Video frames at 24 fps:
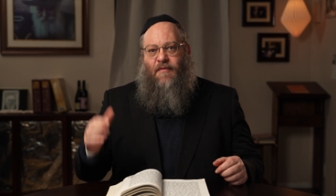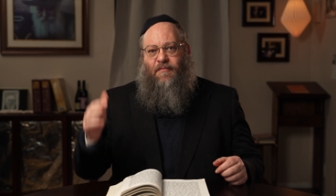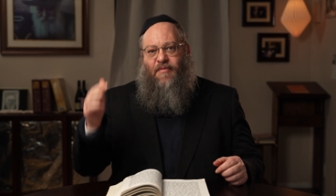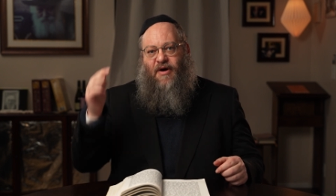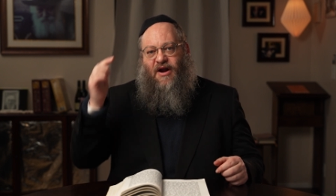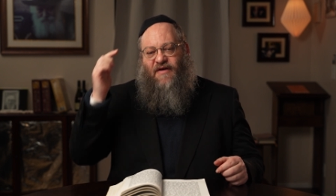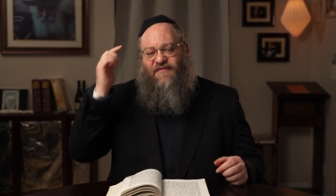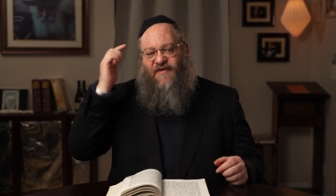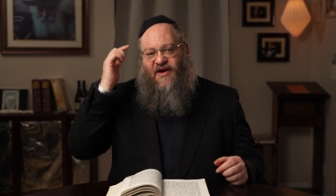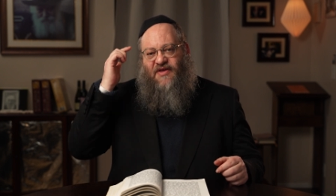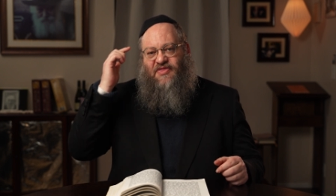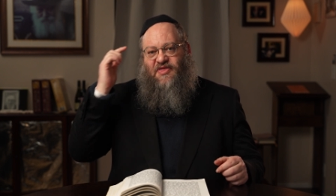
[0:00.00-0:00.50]

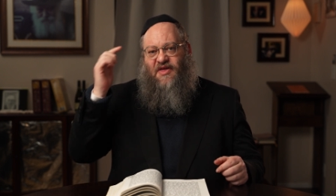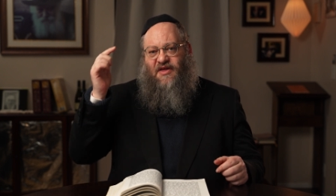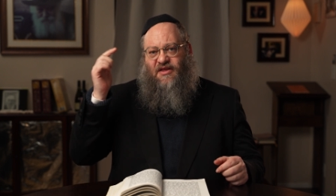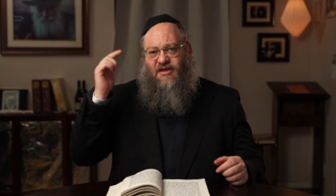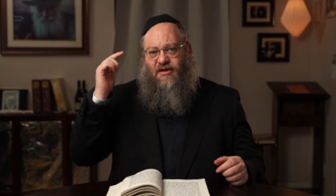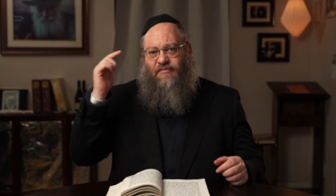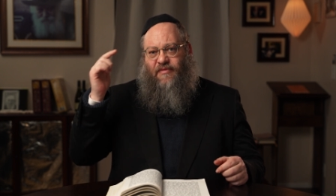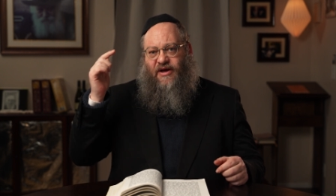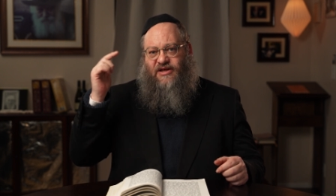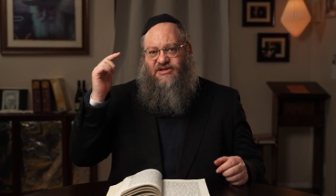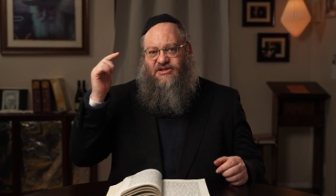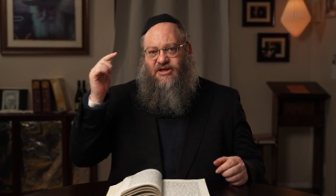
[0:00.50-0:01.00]
But if I think
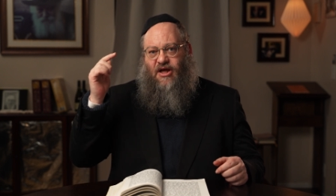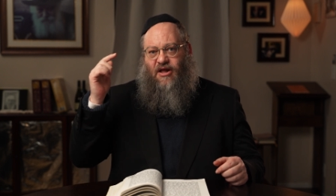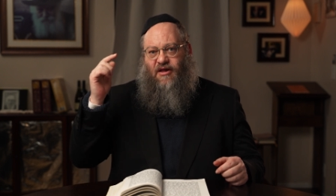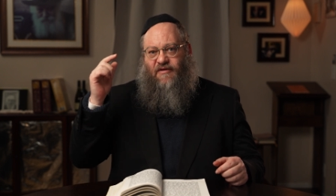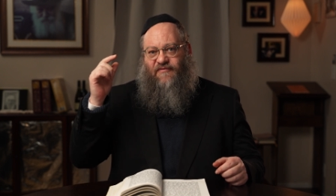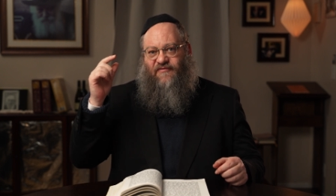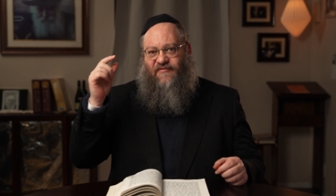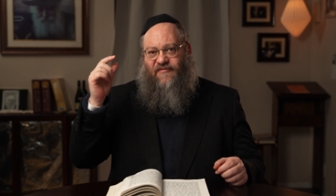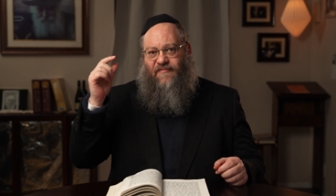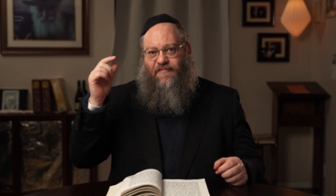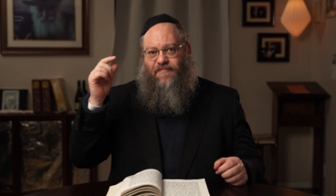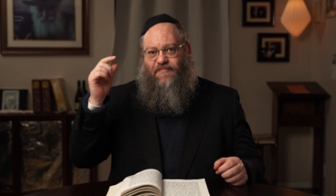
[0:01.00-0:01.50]
to
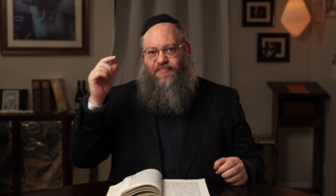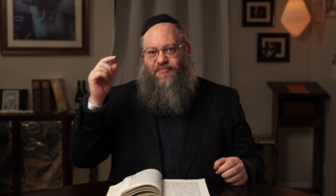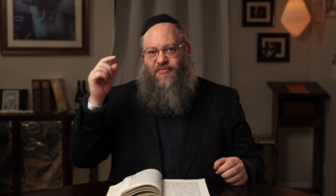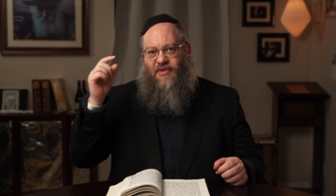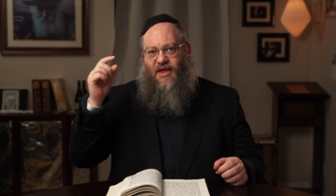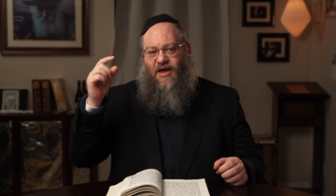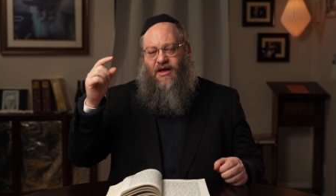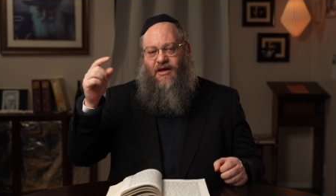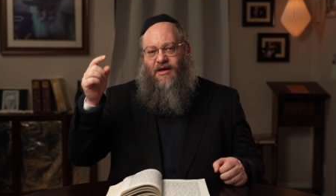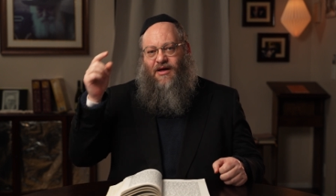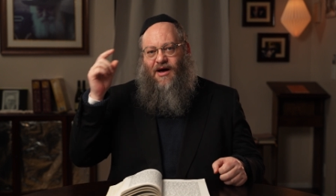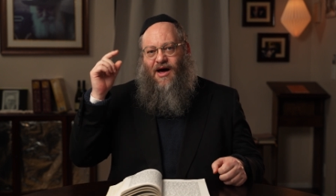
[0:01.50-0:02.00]
myself,
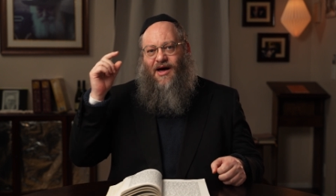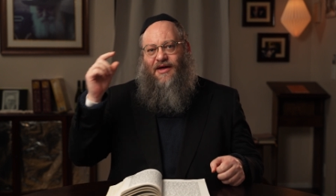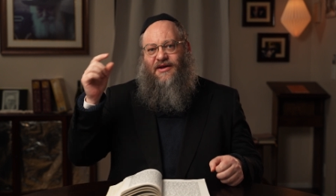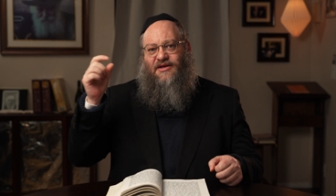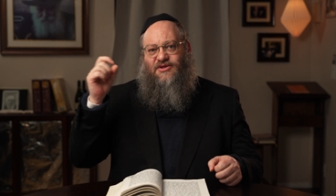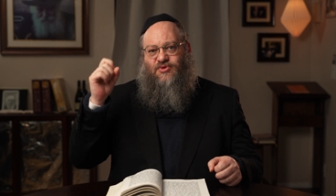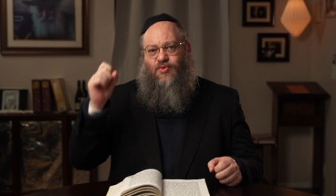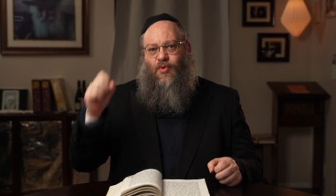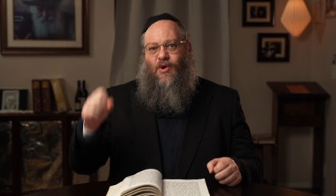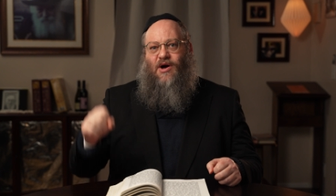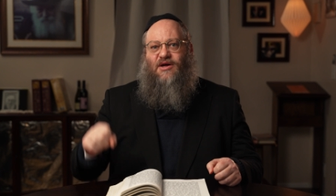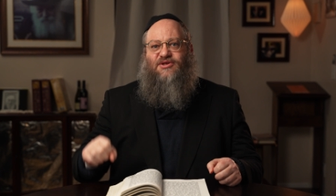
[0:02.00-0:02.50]
God
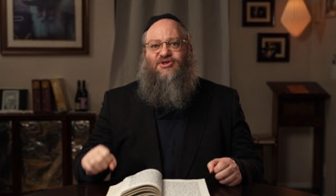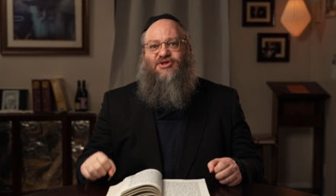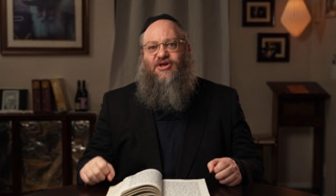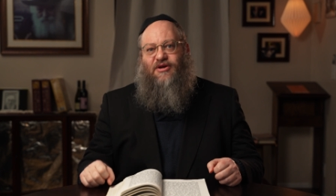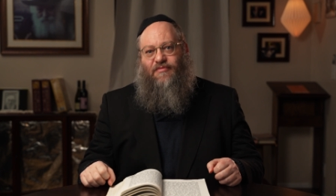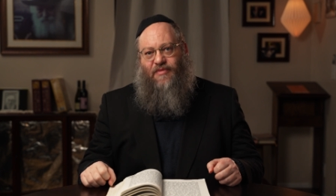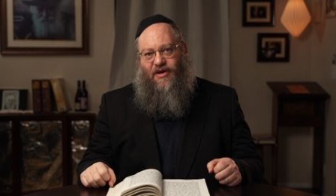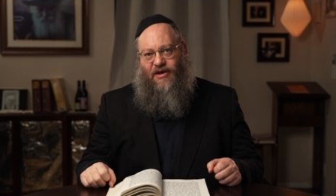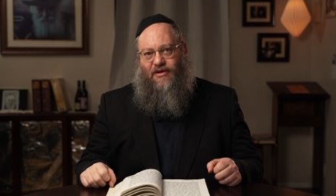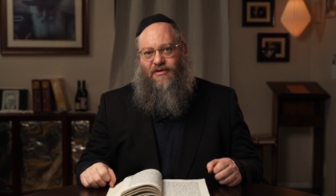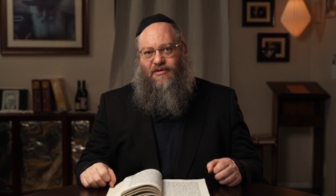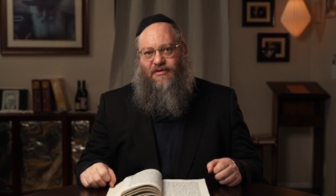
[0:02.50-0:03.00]
is
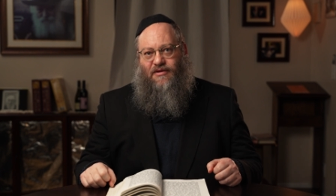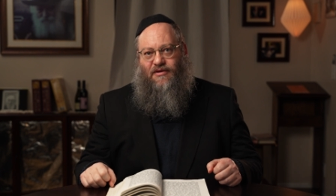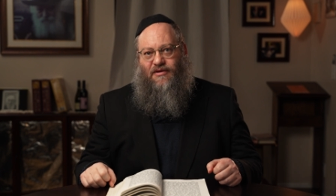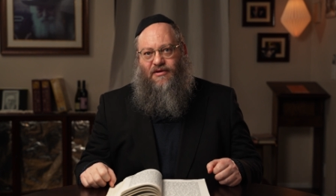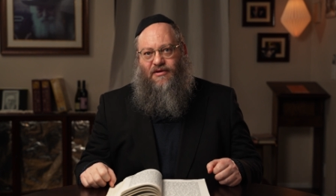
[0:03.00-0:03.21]
watching me,